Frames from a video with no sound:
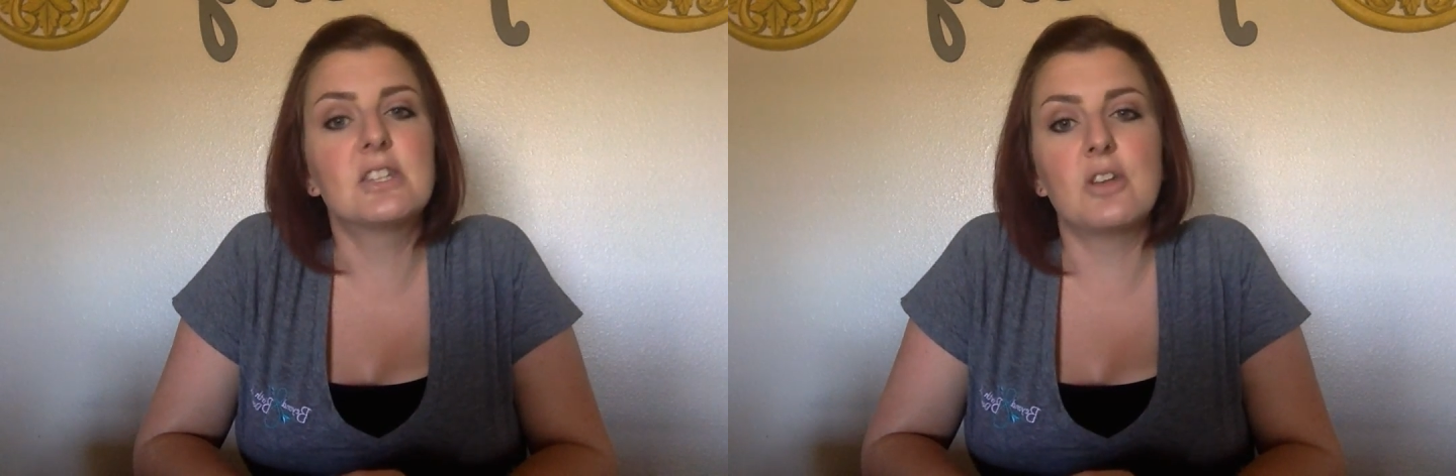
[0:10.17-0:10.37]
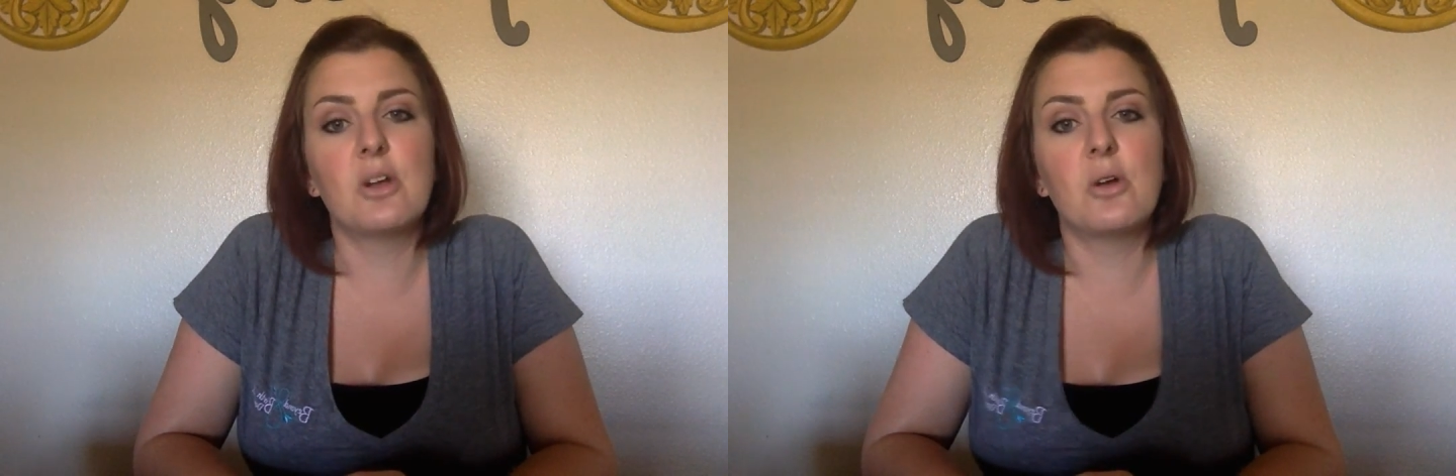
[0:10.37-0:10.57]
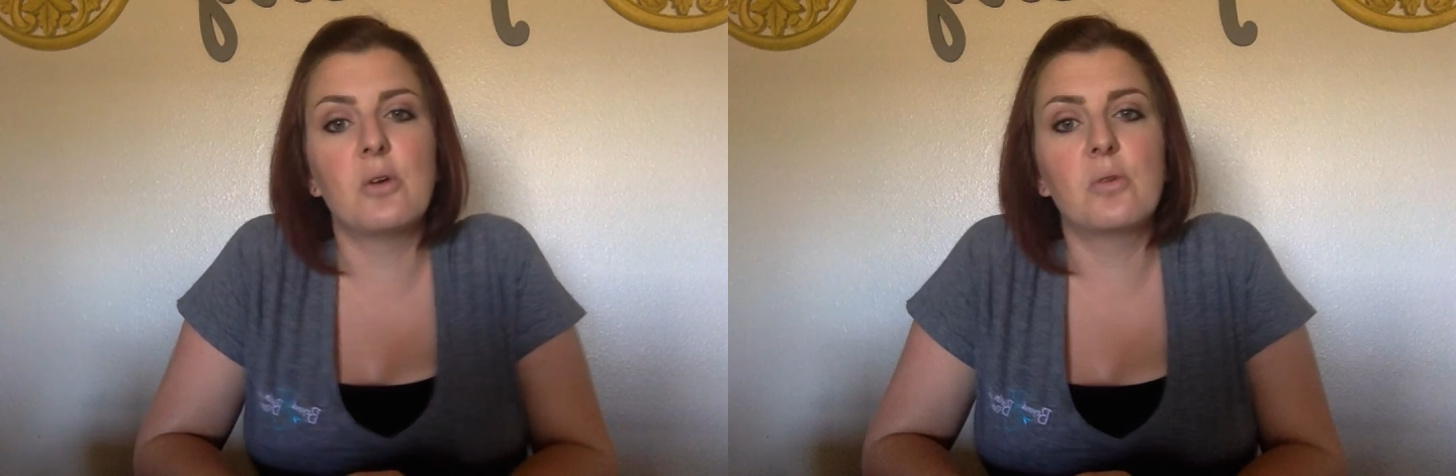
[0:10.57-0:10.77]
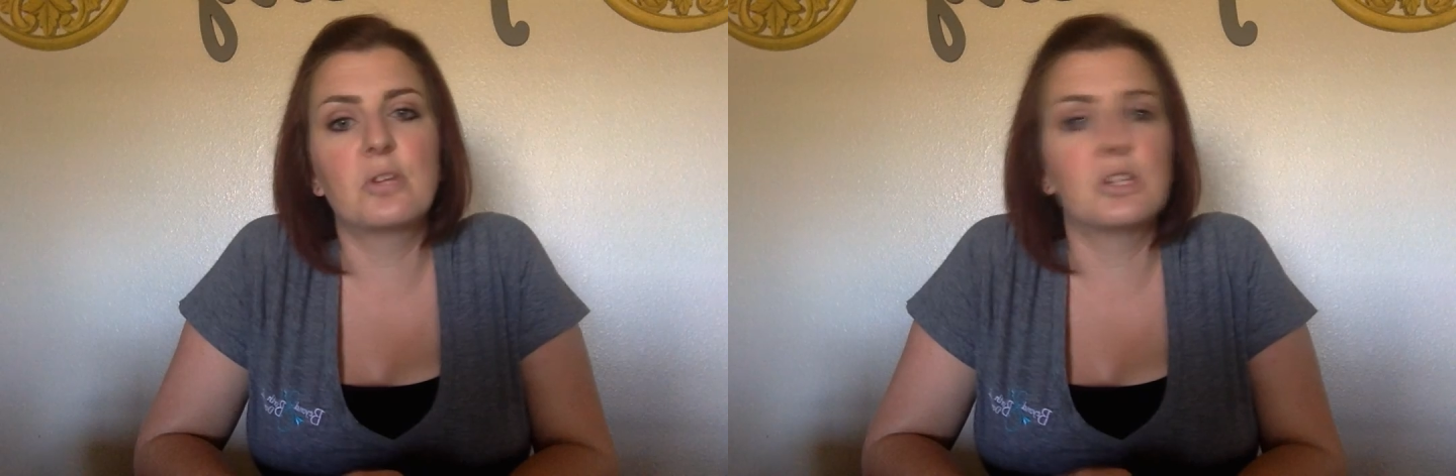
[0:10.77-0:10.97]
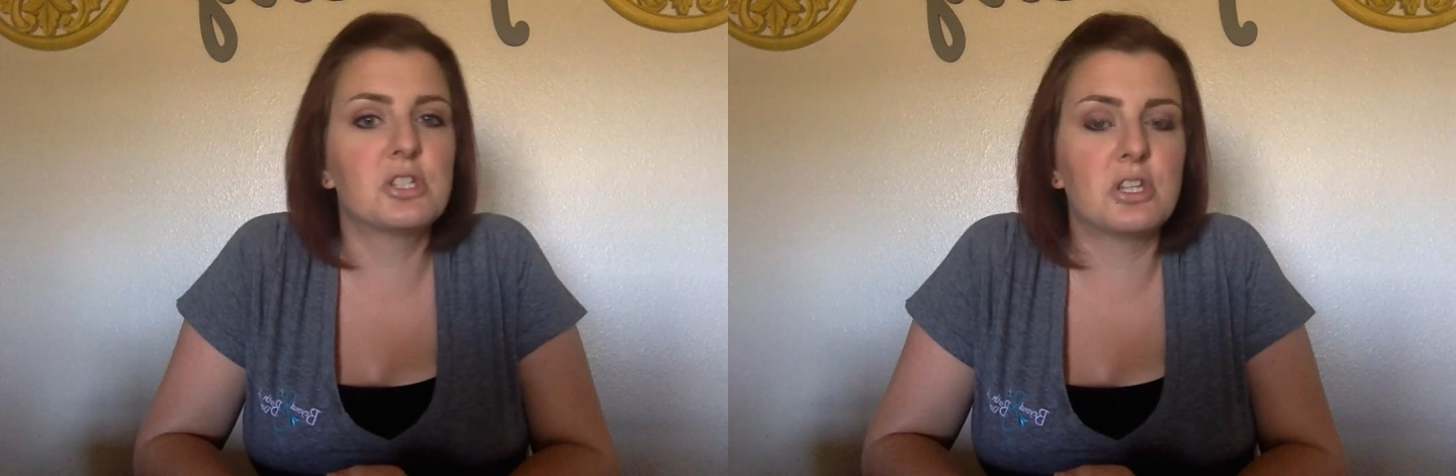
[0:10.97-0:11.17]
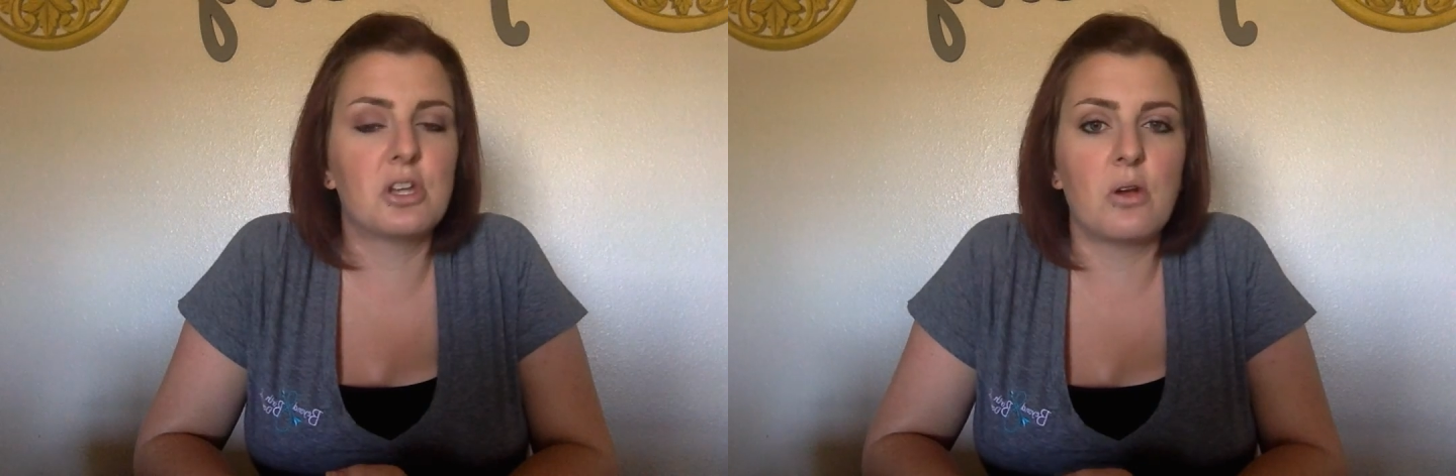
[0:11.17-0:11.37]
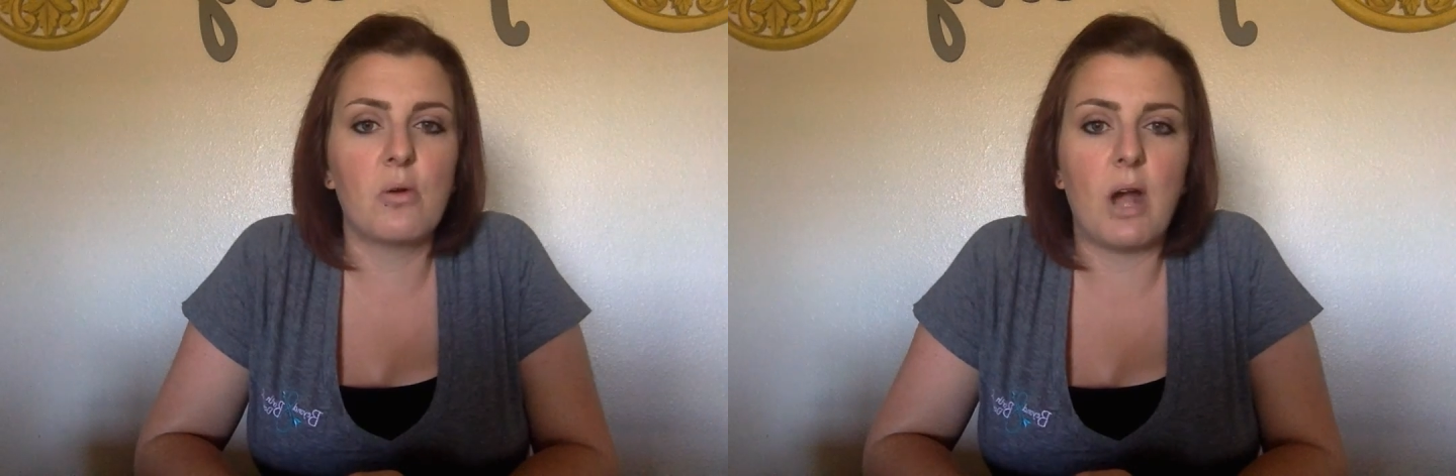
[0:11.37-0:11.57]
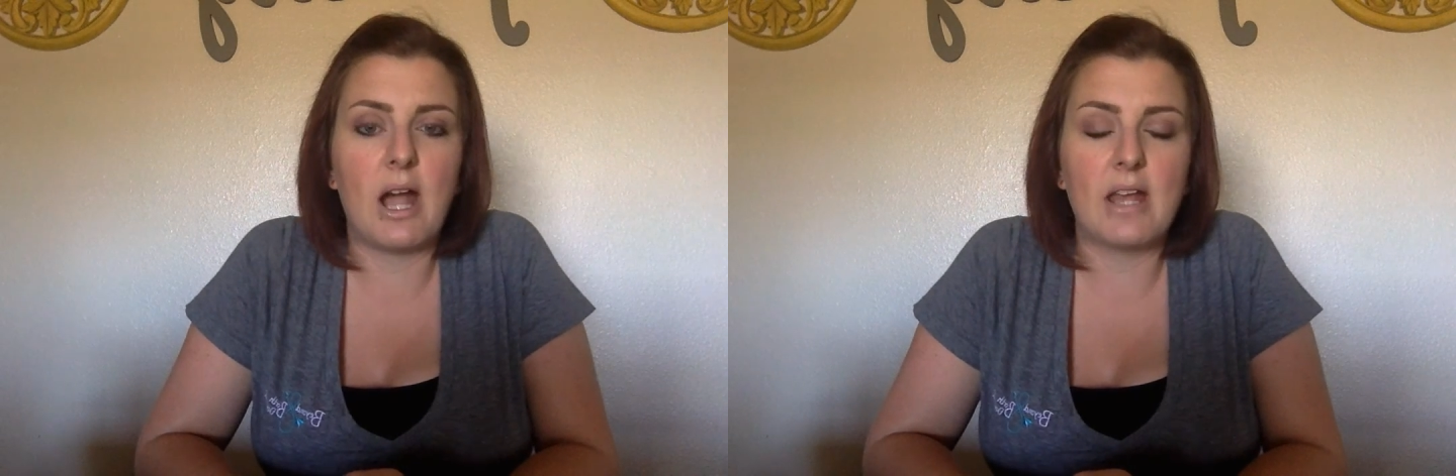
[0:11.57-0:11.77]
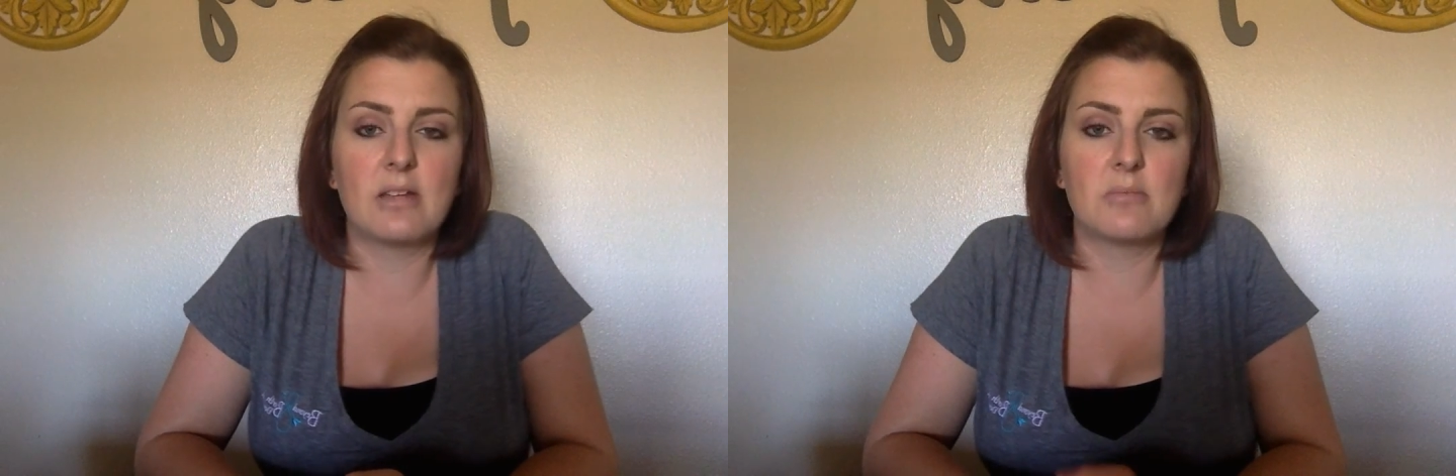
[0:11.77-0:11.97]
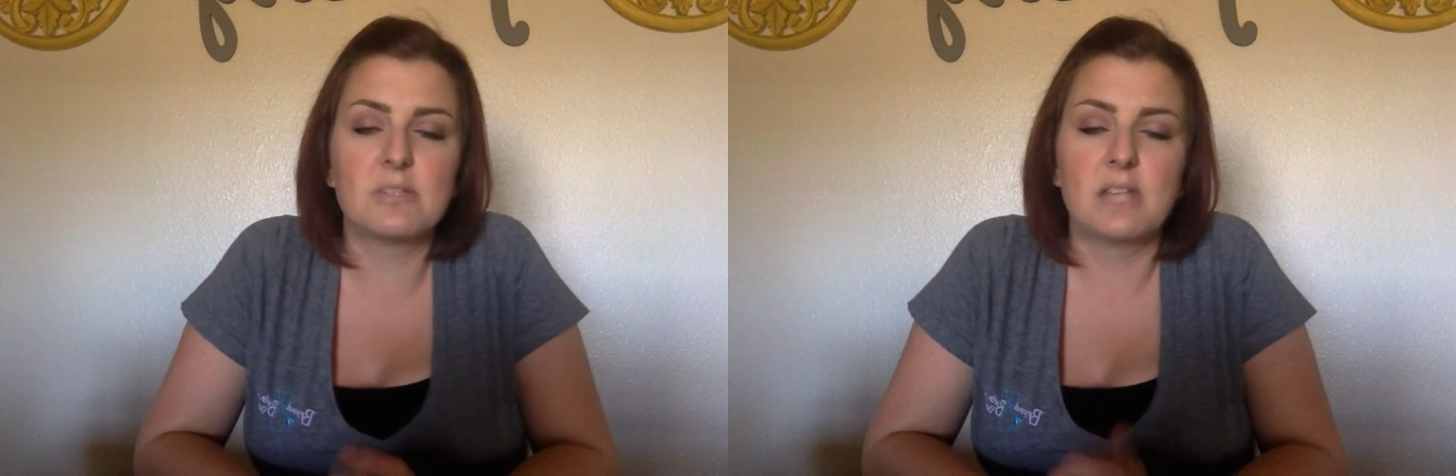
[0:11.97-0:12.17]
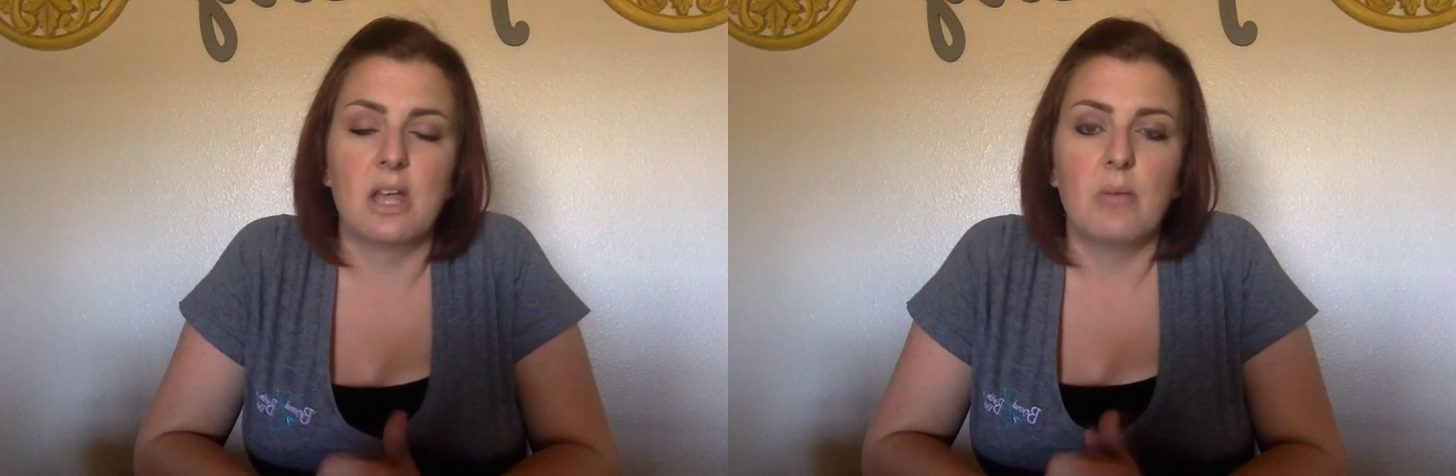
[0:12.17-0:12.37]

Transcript: know items